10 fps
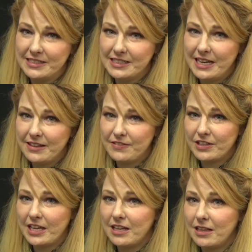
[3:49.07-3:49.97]
and I feel
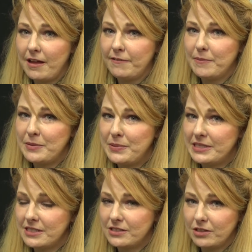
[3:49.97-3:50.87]
like a lot of my
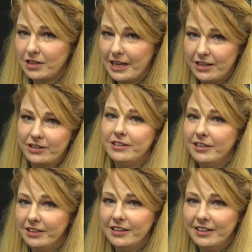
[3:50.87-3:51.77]
pieces look like
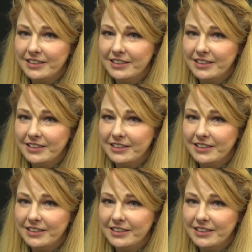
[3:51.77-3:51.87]
her.